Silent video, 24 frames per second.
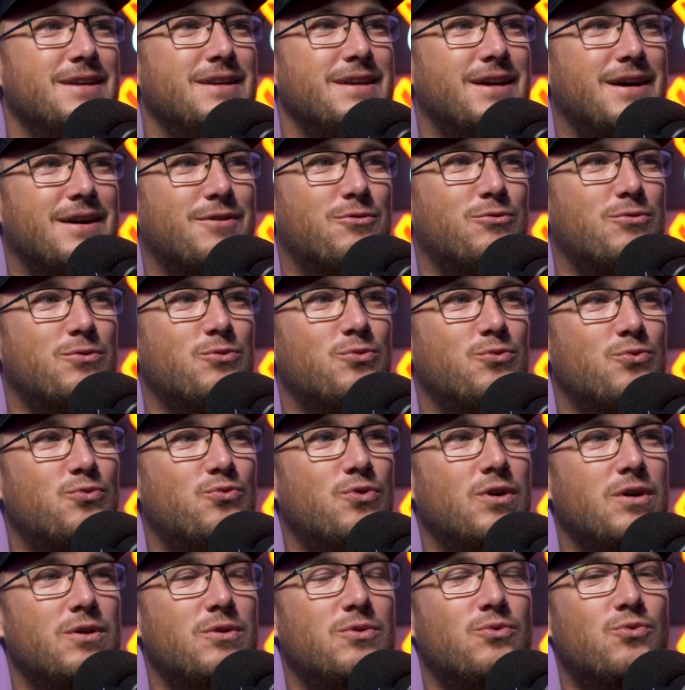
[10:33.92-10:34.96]
Yeah. So
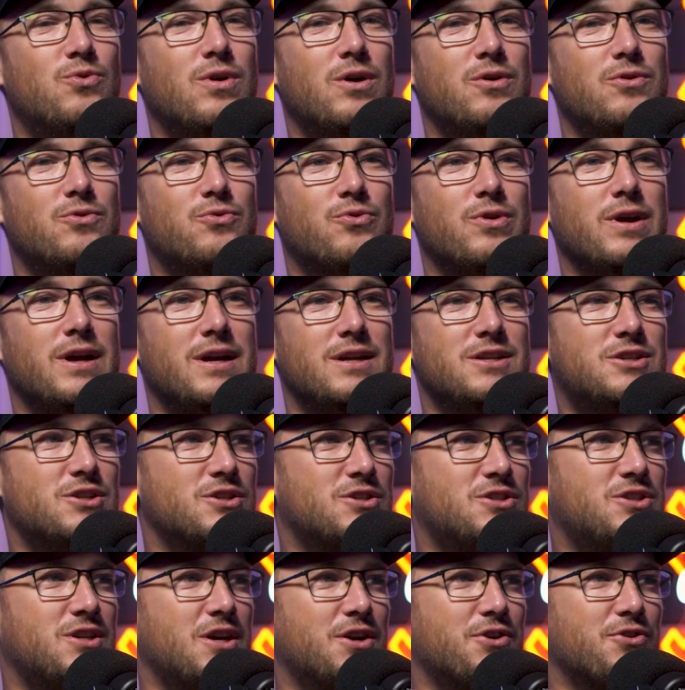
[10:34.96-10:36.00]
road rage
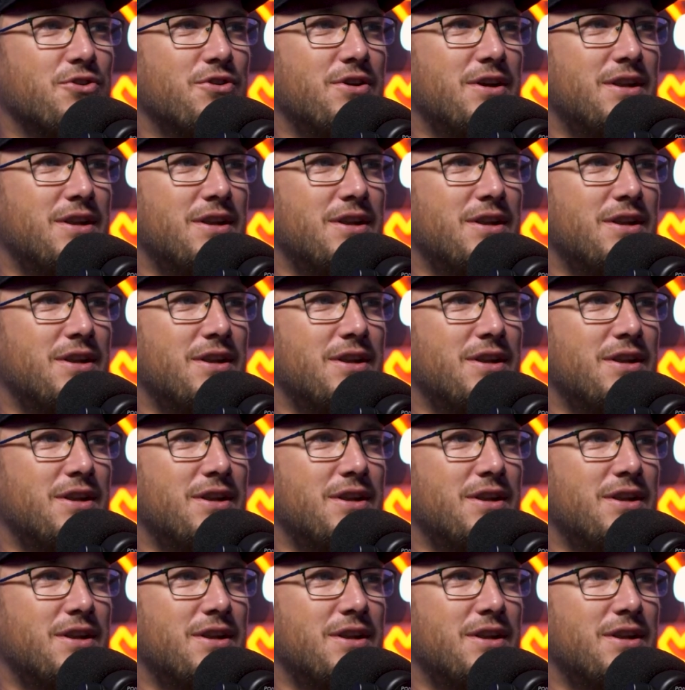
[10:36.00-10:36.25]
is generally